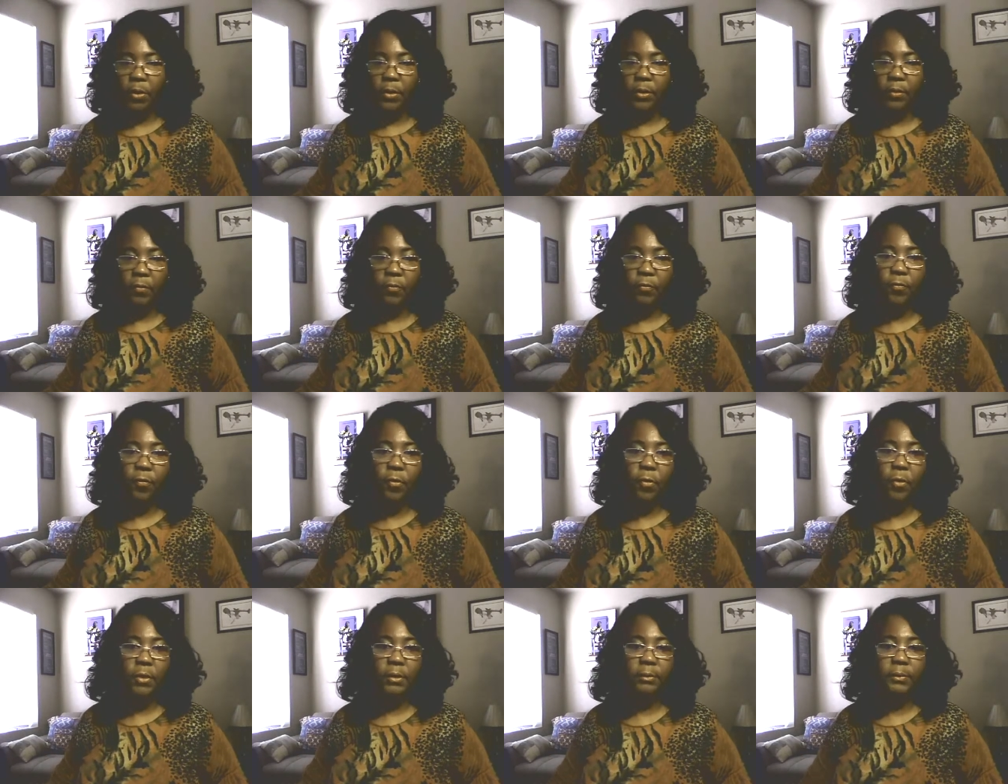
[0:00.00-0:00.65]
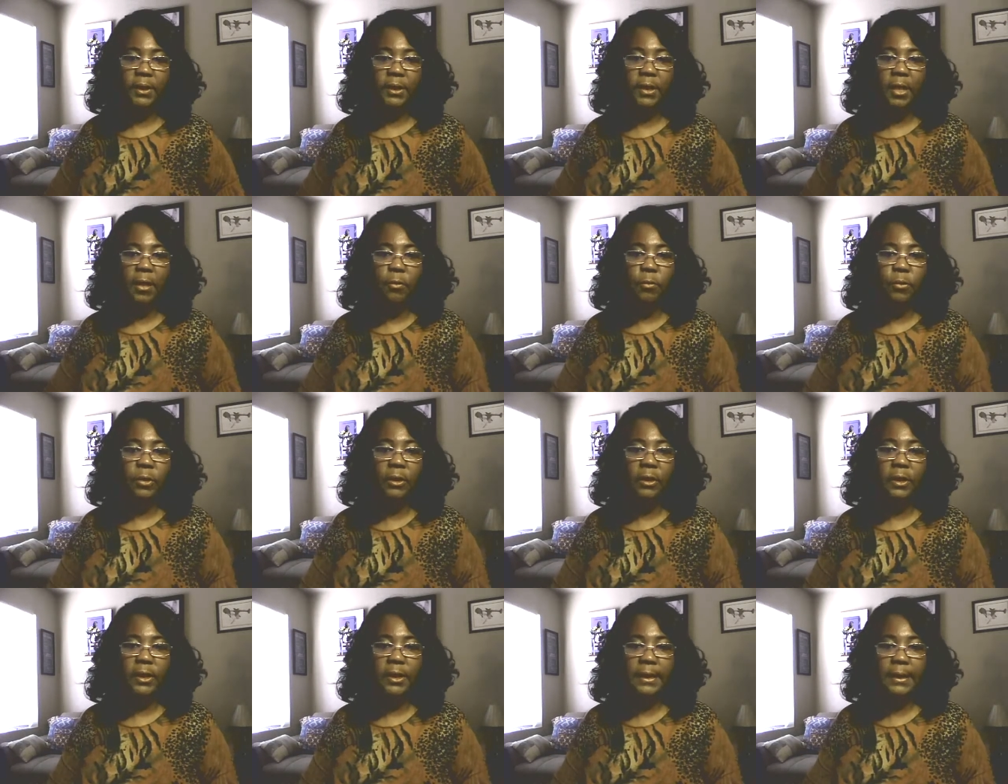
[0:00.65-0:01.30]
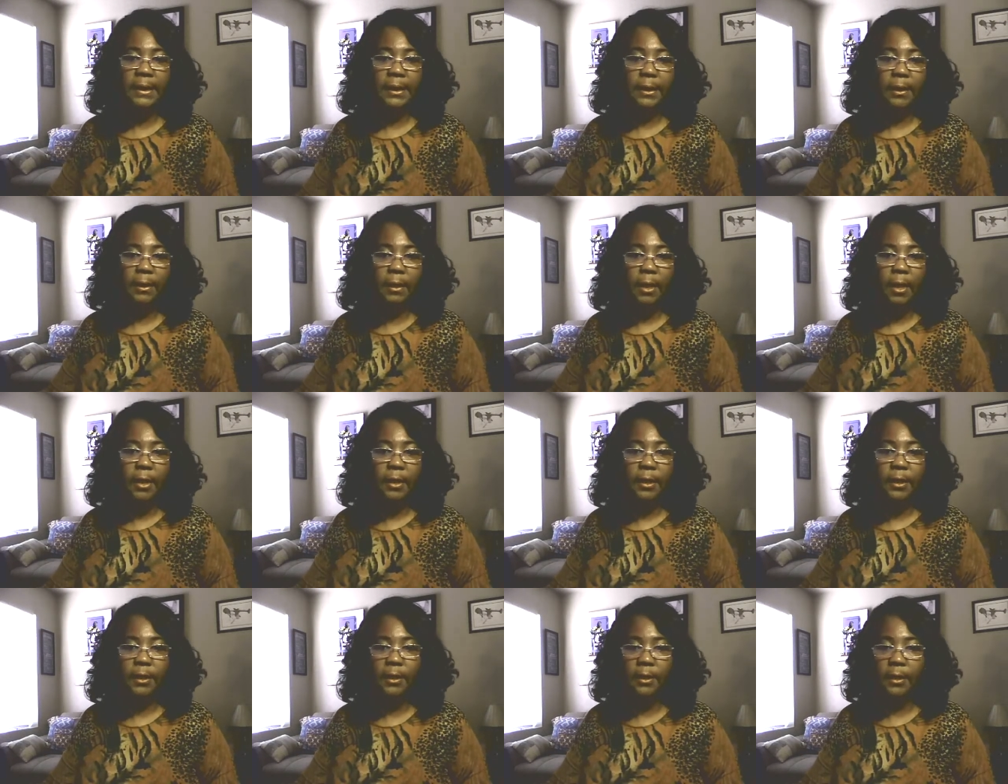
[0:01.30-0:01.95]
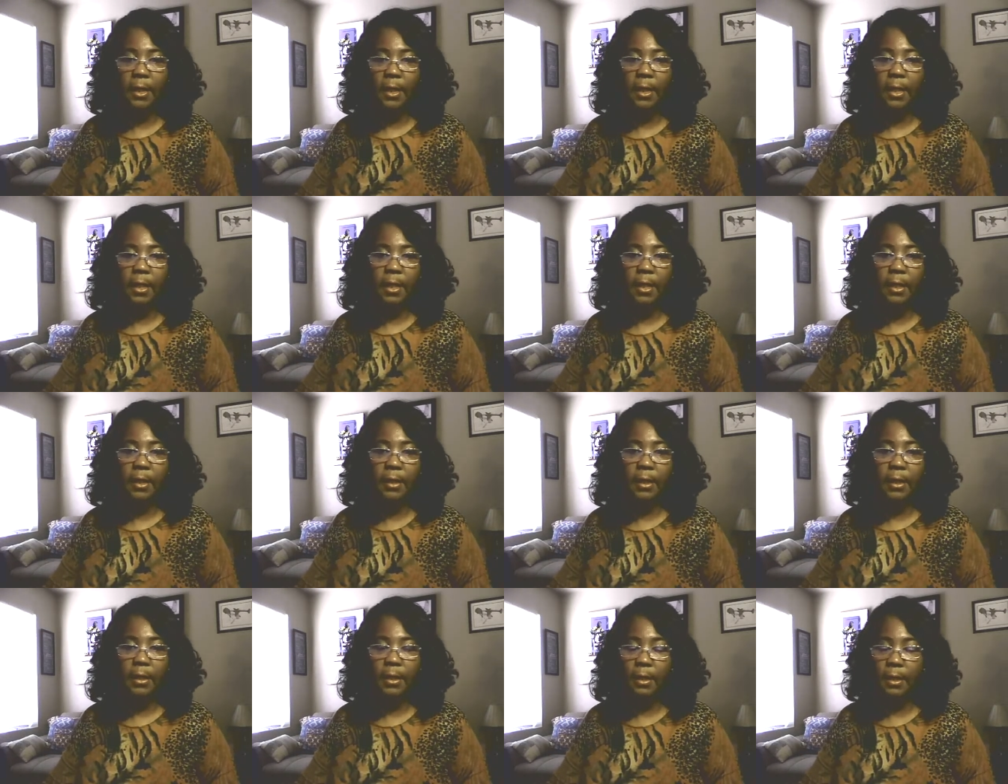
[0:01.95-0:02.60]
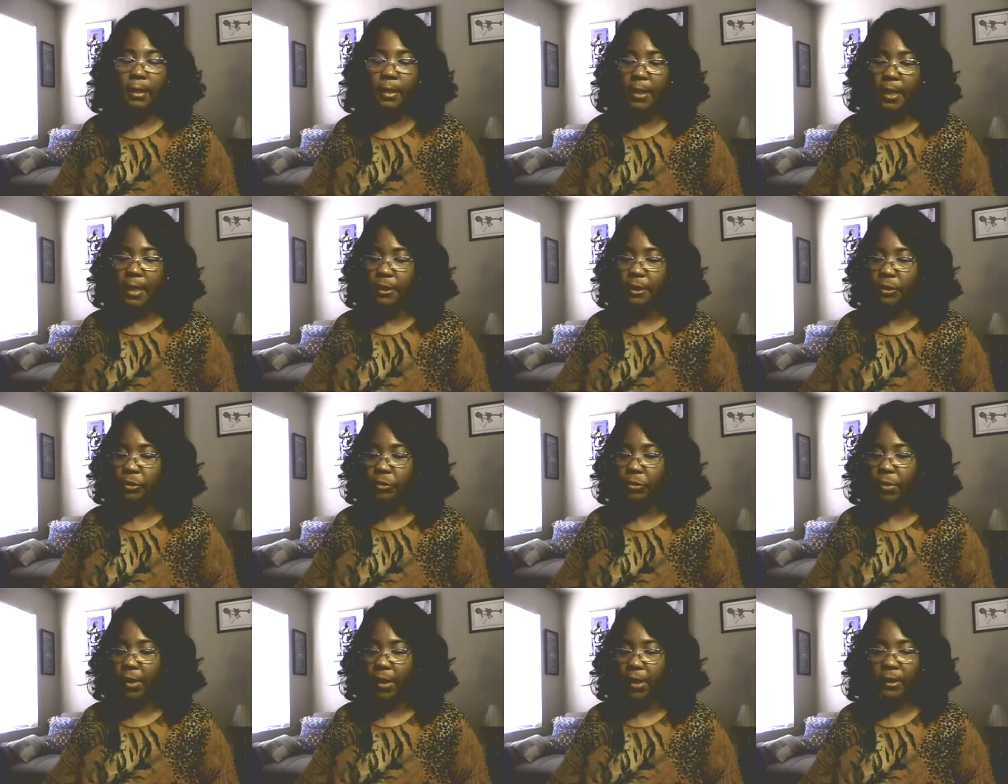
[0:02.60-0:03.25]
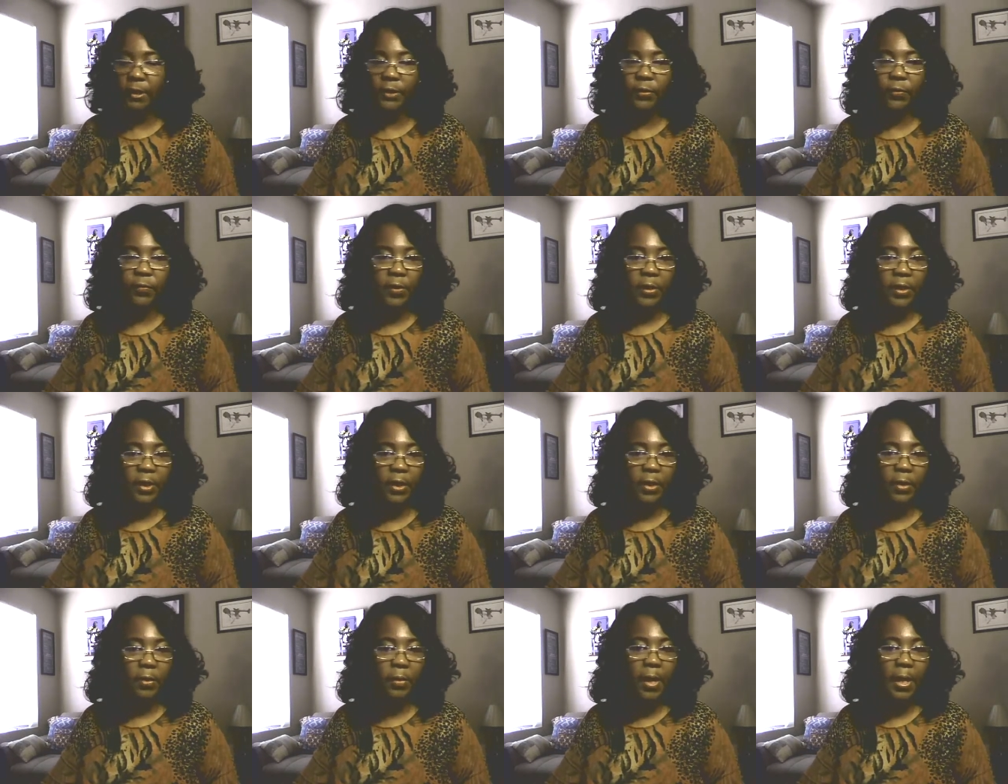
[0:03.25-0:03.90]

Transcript: the forms that were discussed in yesterday's video.